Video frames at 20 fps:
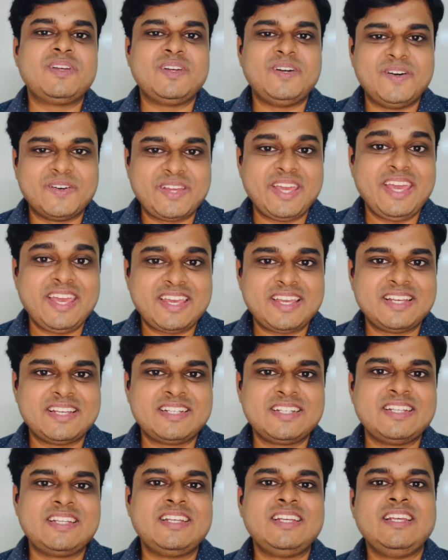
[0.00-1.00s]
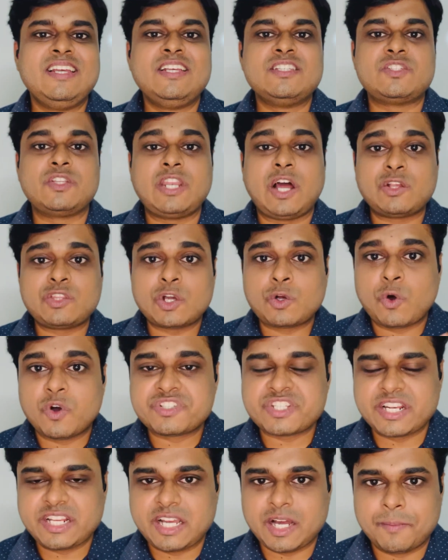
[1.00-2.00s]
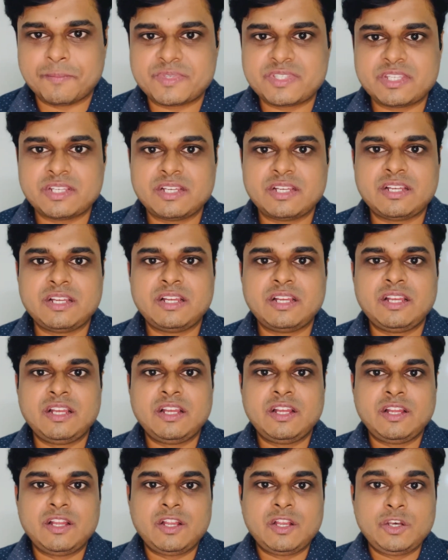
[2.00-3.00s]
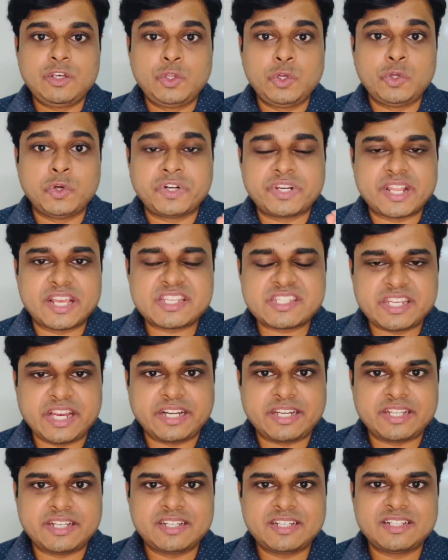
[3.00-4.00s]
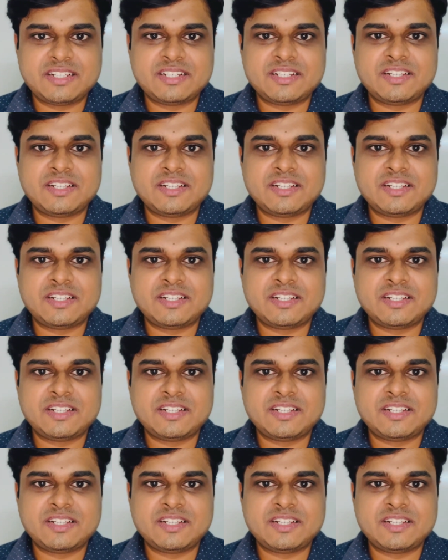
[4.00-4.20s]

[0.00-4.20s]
Okay. So now the question comes, do you trust it?